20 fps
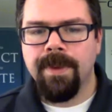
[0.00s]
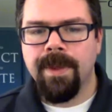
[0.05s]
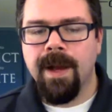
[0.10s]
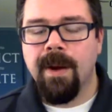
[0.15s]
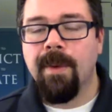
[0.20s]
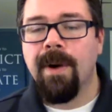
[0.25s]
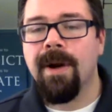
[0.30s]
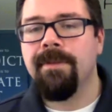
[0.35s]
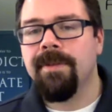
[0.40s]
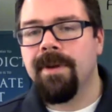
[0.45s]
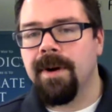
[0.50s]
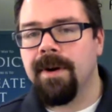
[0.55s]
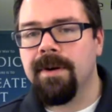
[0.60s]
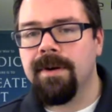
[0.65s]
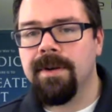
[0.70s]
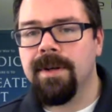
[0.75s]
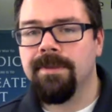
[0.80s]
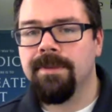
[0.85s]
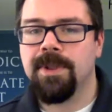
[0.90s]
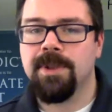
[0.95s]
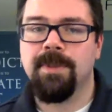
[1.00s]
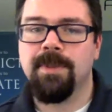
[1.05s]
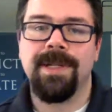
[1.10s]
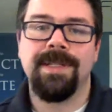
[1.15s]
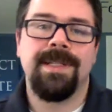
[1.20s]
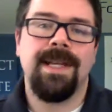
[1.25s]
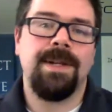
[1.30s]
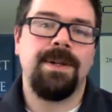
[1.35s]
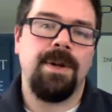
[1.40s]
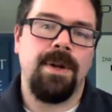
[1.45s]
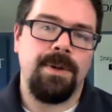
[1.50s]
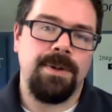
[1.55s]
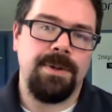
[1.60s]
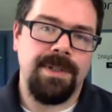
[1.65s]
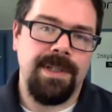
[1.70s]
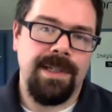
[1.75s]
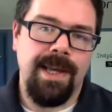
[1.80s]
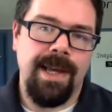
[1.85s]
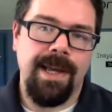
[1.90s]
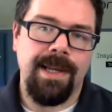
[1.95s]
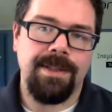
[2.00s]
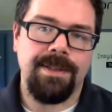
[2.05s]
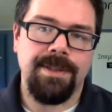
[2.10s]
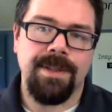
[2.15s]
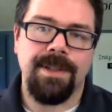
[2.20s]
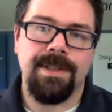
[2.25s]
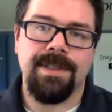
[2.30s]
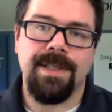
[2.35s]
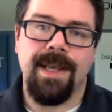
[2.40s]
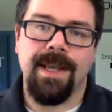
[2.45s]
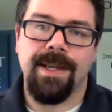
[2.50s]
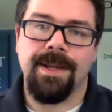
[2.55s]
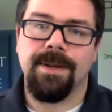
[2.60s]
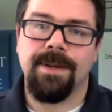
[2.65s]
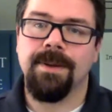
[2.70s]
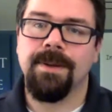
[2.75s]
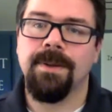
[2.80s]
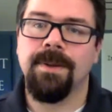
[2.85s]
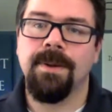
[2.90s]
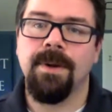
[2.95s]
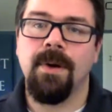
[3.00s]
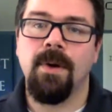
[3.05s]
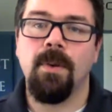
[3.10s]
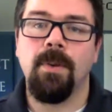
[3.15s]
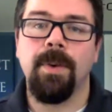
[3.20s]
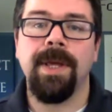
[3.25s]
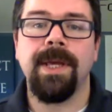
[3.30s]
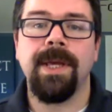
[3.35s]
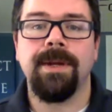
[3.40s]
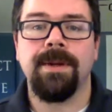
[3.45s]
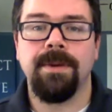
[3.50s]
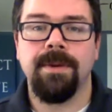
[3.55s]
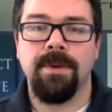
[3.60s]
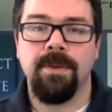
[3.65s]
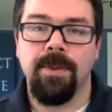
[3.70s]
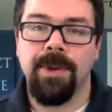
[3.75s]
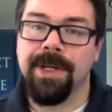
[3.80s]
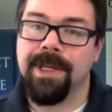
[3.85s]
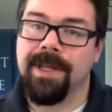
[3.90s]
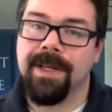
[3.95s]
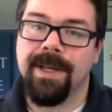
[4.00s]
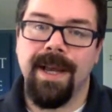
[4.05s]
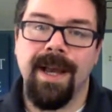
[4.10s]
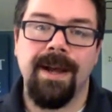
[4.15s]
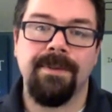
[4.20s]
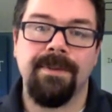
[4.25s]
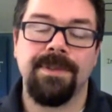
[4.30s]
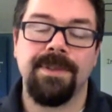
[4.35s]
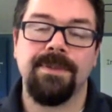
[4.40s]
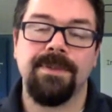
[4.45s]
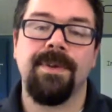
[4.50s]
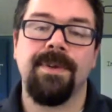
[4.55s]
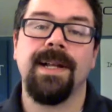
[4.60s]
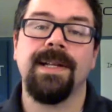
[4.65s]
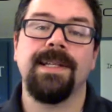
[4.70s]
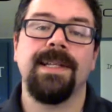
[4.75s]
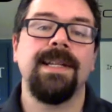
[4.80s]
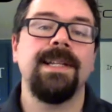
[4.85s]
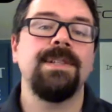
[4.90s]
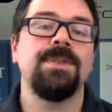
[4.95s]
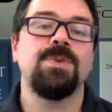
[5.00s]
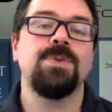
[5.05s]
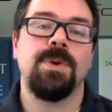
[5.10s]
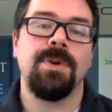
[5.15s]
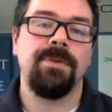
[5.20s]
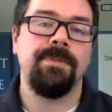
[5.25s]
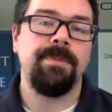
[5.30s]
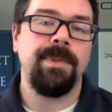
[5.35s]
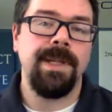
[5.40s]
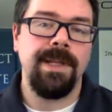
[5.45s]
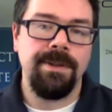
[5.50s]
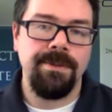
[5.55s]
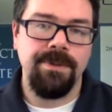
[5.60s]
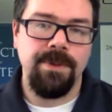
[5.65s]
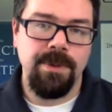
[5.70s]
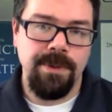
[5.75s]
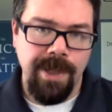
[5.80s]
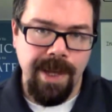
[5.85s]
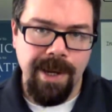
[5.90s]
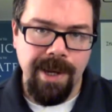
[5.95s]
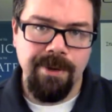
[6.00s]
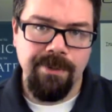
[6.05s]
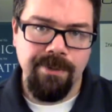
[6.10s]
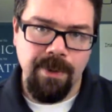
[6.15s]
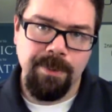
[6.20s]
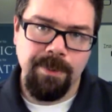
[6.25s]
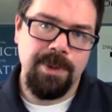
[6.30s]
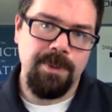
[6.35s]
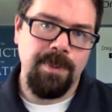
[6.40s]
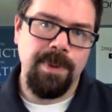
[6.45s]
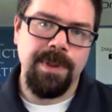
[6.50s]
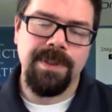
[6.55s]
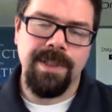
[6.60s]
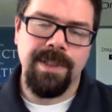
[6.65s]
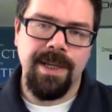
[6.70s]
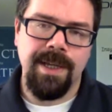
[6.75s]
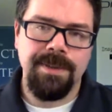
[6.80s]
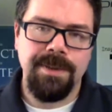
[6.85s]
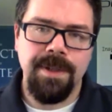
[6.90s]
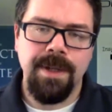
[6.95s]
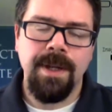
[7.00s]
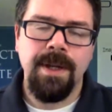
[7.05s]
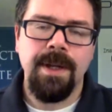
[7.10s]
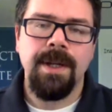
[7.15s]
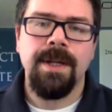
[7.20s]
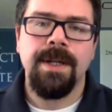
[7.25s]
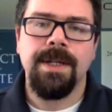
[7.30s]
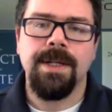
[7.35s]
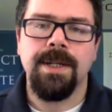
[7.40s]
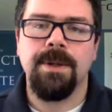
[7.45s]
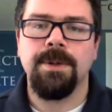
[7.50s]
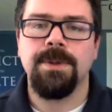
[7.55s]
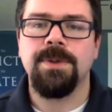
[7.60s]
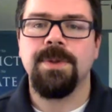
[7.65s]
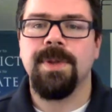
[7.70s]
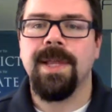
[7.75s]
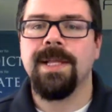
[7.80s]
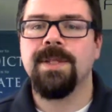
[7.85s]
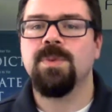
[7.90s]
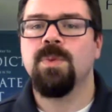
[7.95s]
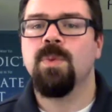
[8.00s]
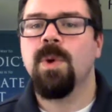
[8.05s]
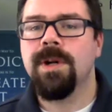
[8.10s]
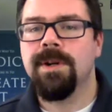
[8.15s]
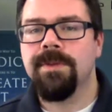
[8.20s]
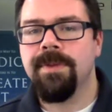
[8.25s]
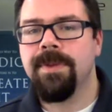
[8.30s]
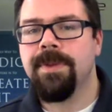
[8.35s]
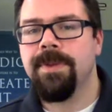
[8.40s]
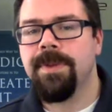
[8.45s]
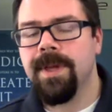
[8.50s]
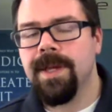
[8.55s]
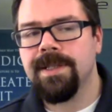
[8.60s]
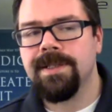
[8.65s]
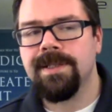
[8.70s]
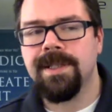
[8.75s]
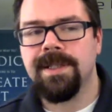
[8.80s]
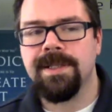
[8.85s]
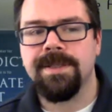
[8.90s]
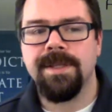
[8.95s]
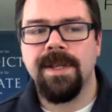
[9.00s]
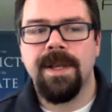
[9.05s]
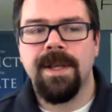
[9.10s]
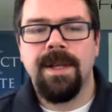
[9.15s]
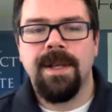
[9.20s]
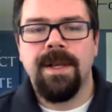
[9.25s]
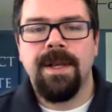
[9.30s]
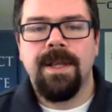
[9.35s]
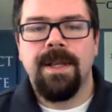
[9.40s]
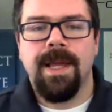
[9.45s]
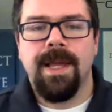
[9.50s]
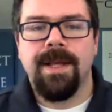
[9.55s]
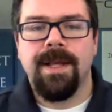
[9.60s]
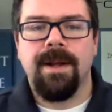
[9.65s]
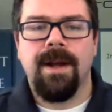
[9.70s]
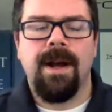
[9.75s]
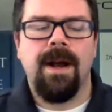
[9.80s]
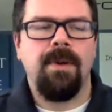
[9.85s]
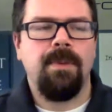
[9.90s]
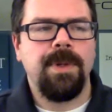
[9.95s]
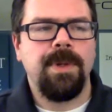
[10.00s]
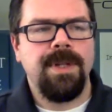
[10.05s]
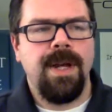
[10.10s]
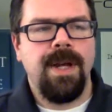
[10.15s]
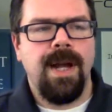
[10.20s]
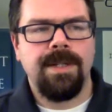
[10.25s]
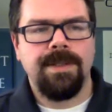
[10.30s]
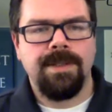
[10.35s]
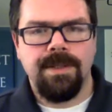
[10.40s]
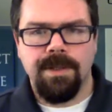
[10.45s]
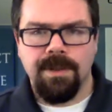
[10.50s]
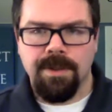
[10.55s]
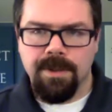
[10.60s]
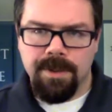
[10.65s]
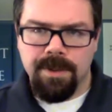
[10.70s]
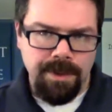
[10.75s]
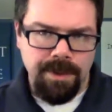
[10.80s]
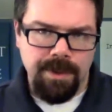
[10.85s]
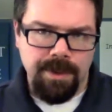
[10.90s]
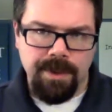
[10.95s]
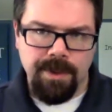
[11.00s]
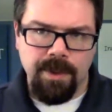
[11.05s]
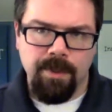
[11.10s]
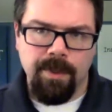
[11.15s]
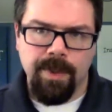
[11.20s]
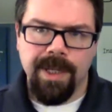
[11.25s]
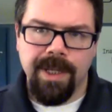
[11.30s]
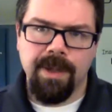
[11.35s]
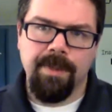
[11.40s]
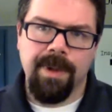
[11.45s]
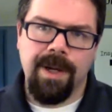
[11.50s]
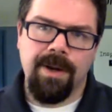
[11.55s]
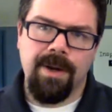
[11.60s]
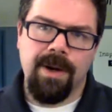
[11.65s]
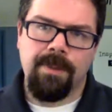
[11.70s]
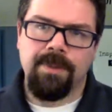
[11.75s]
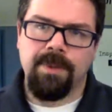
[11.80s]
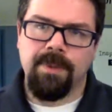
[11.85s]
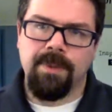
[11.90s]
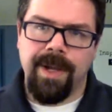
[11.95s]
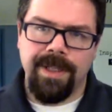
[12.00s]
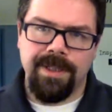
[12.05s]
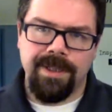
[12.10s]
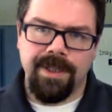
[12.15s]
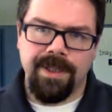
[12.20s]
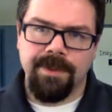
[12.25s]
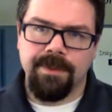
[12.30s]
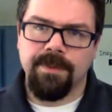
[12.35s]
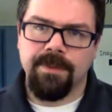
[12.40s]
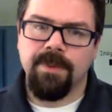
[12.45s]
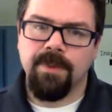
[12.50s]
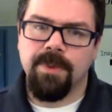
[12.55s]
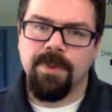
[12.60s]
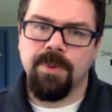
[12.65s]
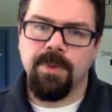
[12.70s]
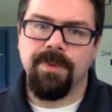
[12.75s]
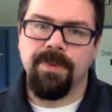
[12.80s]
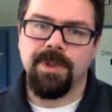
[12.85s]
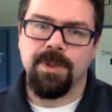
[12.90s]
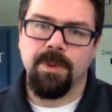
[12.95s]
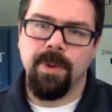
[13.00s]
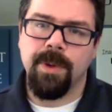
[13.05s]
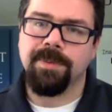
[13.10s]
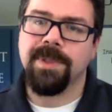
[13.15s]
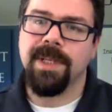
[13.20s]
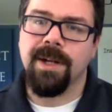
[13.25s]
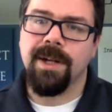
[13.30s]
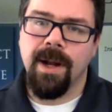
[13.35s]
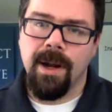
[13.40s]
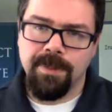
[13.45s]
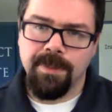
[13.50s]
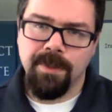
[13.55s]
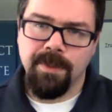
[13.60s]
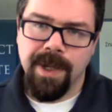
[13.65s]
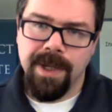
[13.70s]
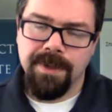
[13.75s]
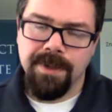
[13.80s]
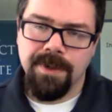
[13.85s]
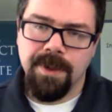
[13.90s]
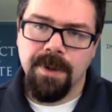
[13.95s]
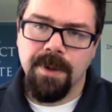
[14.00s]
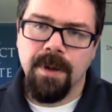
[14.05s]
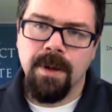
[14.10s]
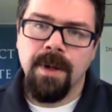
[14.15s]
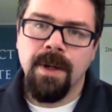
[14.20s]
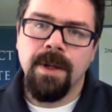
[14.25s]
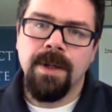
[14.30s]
However, if you're spending $10 a day, it's going to take a week and a half to find any sort of meaningful data from a split test. So that's one of the things is like we talked a little earlier in the week about optimizing through Visual Website Optimizer.